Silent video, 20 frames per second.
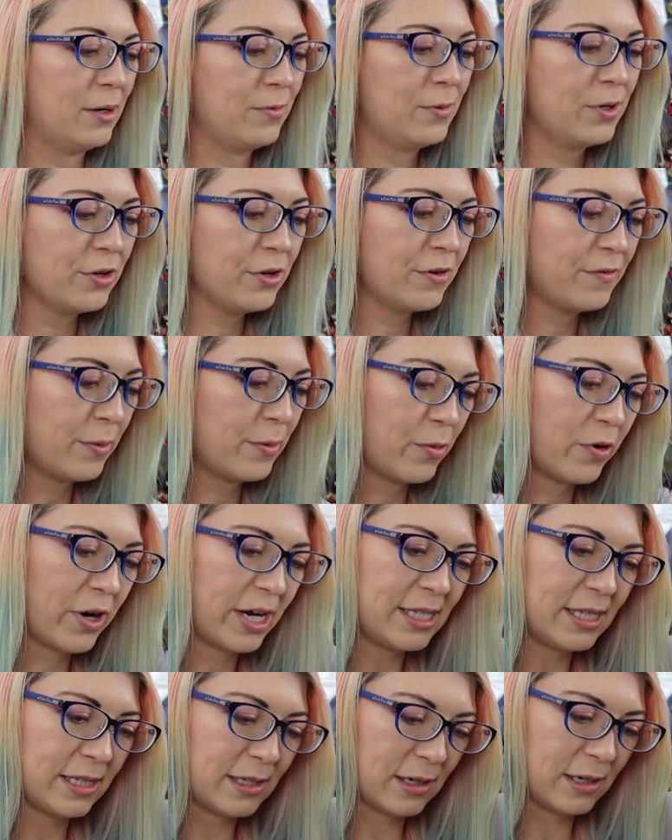I wonder if the
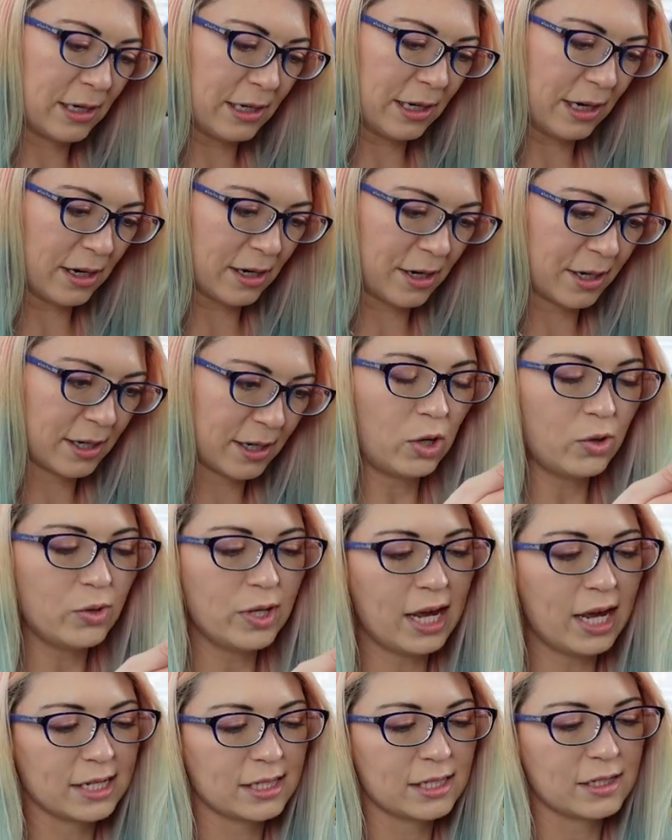price is on here. Oh
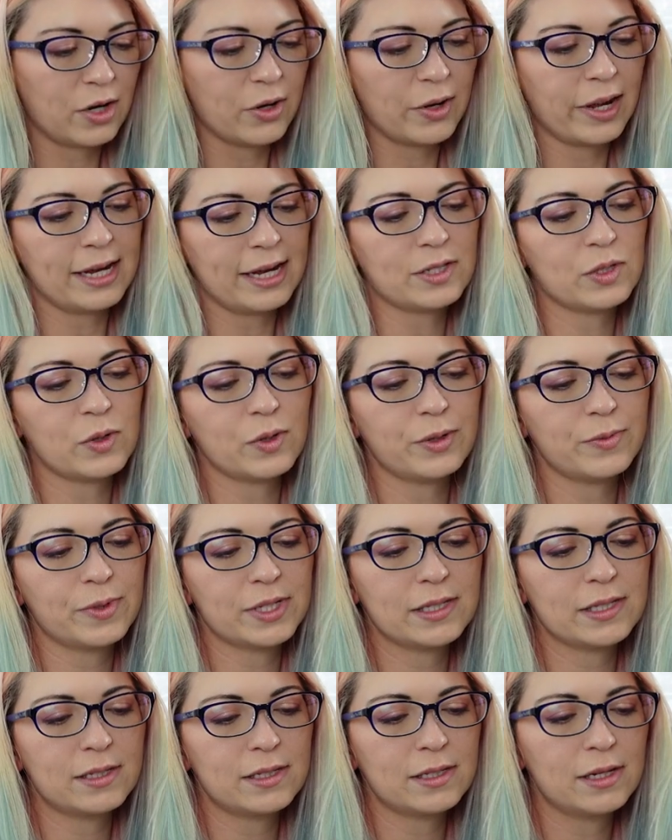yes, okay, so it
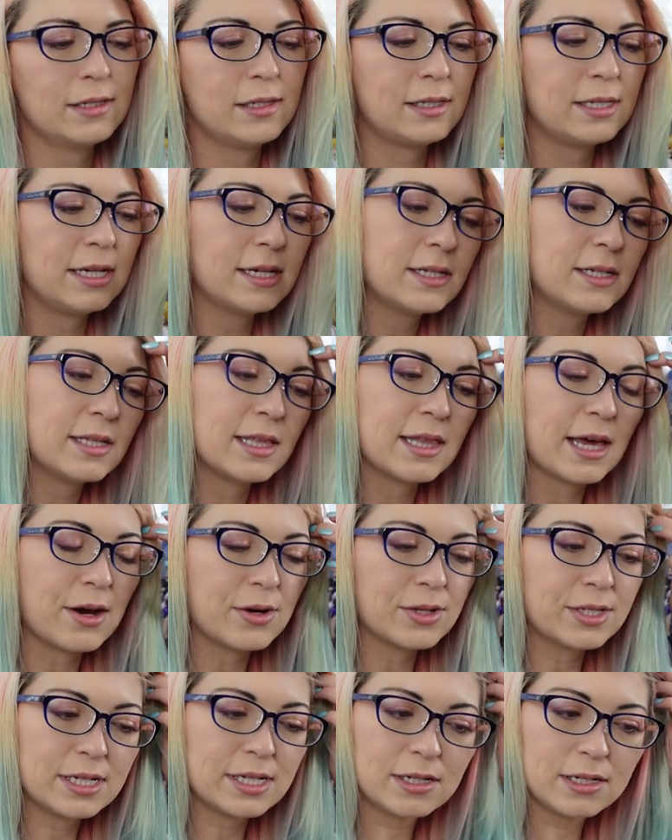was
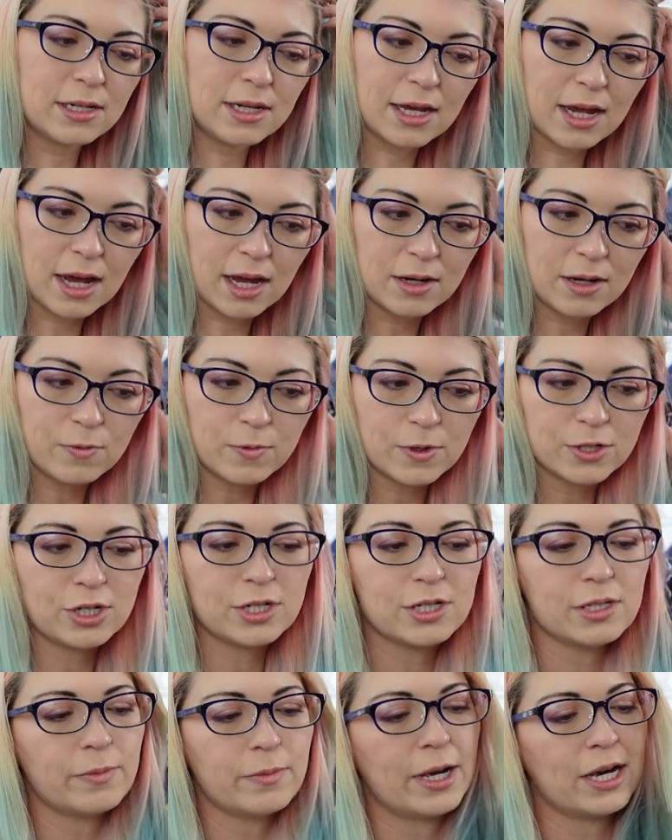6,000 yen, which
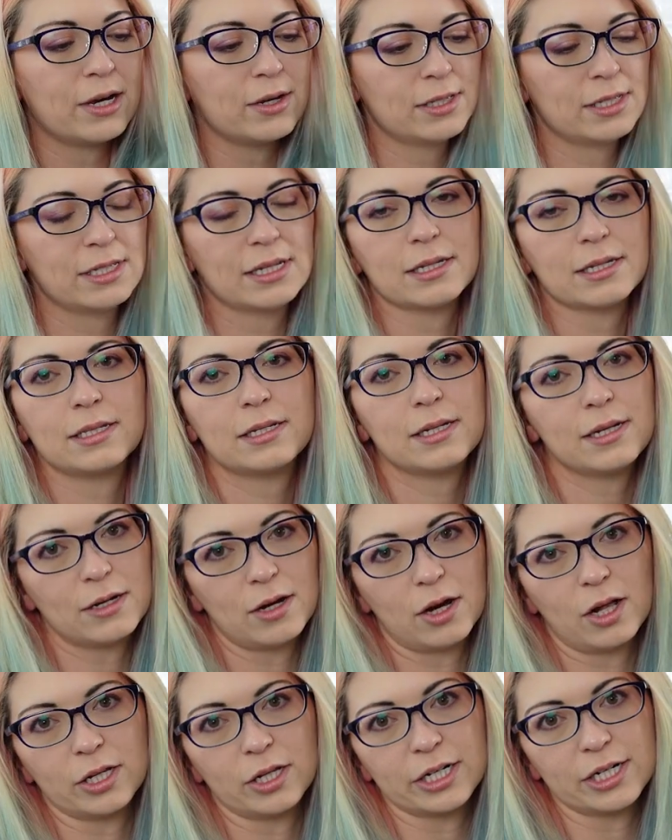is about
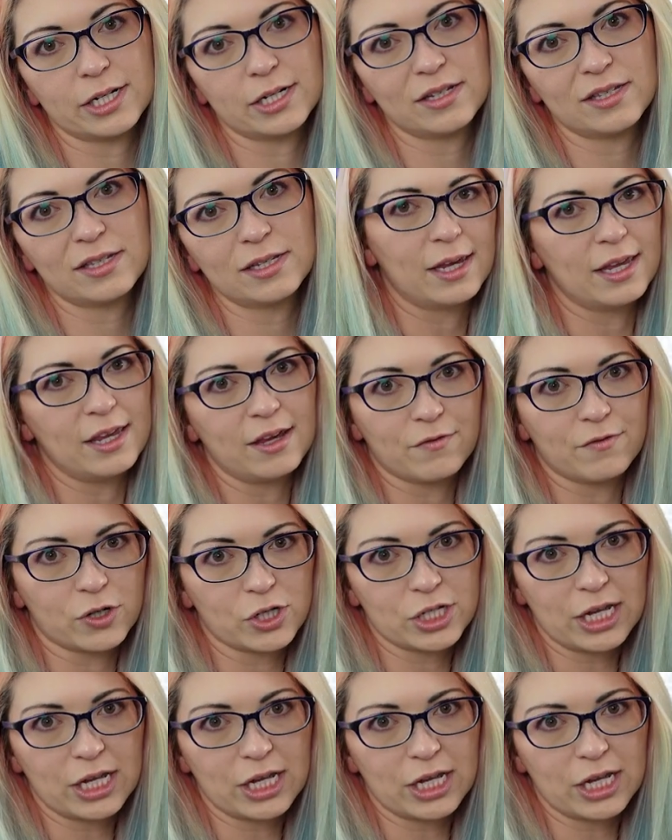$60, give or